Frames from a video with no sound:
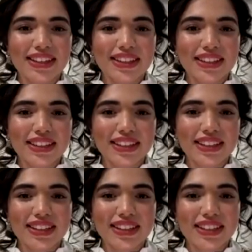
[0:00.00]

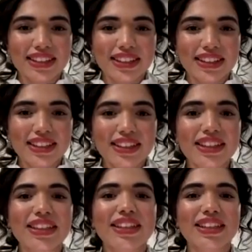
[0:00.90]

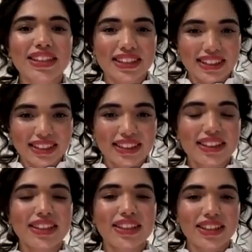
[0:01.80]

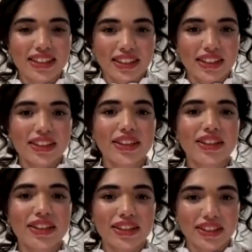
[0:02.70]

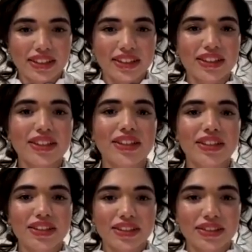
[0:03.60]

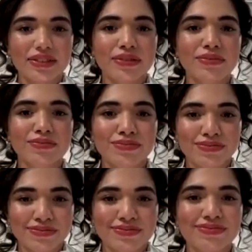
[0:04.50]

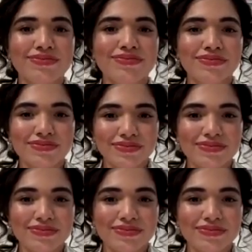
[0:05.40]
(silent)